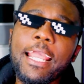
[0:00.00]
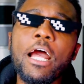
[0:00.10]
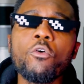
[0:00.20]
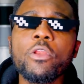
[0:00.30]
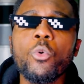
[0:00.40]

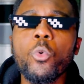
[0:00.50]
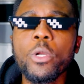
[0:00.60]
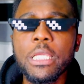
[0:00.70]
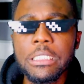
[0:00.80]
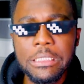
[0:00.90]
how the whole
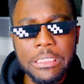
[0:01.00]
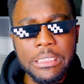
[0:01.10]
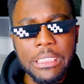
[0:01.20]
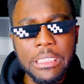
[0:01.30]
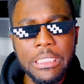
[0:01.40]
case
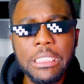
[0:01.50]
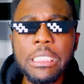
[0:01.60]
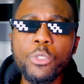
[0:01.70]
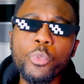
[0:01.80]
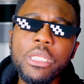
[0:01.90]

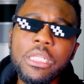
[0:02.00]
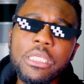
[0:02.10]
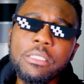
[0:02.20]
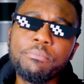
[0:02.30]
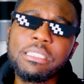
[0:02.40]
it
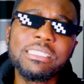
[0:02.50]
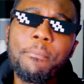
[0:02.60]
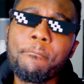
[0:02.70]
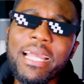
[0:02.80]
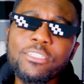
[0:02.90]
really be
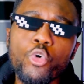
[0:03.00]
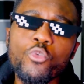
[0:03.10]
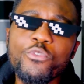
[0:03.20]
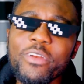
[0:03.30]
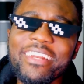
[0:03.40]
some mind
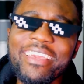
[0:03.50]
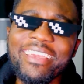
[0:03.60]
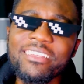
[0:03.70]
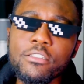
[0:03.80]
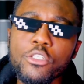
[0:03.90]
overing
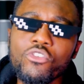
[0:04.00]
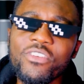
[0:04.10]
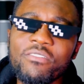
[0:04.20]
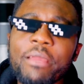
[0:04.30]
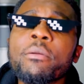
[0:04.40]
case. You
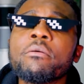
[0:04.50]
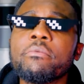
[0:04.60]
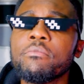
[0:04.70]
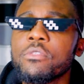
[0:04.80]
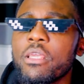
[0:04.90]
feel the vibe?
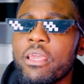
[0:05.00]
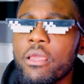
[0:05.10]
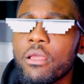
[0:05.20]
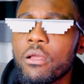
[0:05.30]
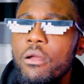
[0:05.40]
Yeah.
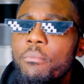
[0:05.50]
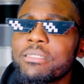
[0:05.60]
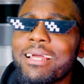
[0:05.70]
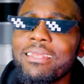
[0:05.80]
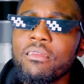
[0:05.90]

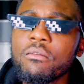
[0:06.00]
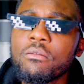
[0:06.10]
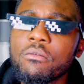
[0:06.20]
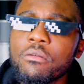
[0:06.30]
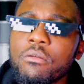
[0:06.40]
But Charlie,
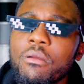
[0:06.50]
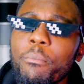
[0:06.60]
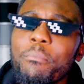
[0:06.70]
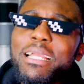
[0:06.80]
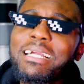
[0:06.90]

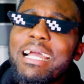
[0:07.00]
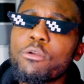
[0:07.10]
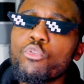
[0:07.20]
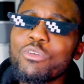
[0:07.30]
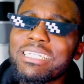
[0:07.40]
make
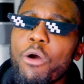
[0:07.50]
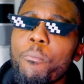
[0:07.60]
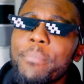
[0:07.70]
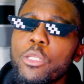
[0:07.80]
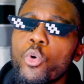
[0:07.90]
a note
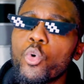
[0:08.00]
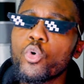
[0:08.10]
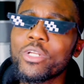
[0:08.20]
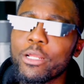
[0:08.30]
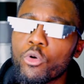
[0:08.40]
down below
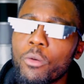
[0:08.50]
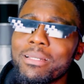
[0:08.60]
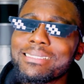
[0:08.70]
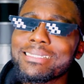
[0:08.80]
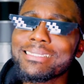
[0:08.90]
the
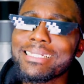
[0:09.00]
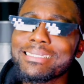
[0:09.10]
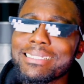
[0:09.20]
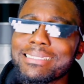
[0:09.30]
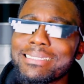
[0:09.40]
comment
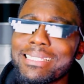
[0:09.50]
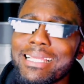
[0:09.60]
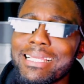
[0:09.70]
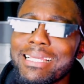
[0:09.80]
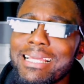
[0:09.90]
section.
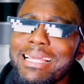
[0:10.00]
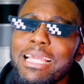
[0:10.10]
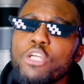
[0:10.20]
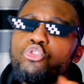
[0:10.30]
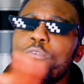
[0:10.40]
See.
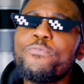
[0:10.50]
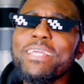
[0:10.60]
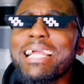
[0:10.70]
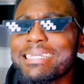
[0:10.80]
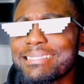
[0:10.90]
You
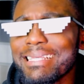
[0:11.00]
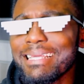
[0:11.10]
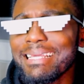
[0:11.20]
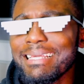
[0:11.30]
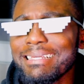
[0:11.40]
figure
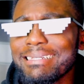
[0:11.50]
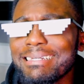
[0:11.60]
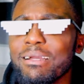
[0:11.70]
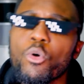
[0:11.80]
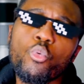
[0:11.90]
see
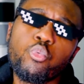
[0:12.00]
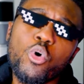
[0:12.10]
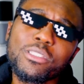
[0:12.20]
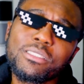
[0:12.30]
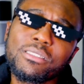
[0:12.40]

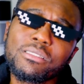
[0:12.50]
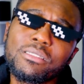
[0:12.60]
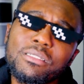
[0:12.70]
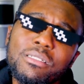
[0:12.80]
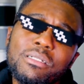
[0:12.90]
what
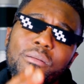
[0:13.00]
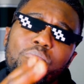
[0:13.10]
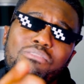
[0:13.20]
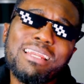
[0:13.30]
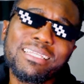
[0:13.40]

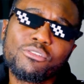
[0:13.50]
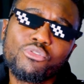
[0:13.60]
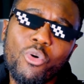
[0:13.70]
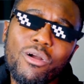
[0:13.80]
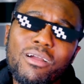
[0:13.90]
Bullet
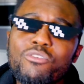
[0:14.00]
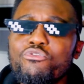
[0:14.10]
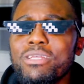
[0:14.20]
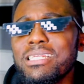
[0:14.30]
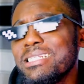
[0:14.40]
talk
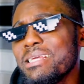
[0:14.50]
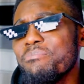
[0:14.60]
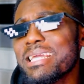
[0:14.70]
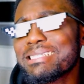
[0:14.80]
really they make